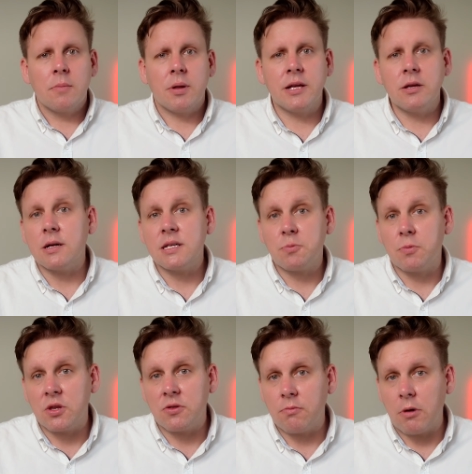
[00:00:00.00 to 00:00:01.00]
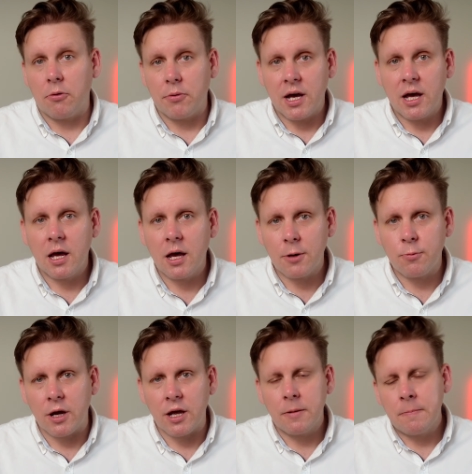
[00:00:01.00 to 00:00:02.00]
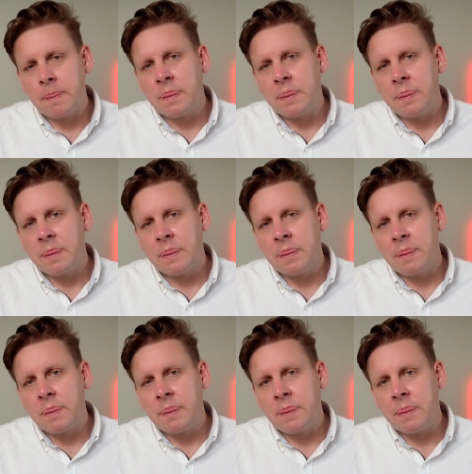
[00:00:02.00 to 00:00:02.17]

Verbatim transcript: play nice with older hardware.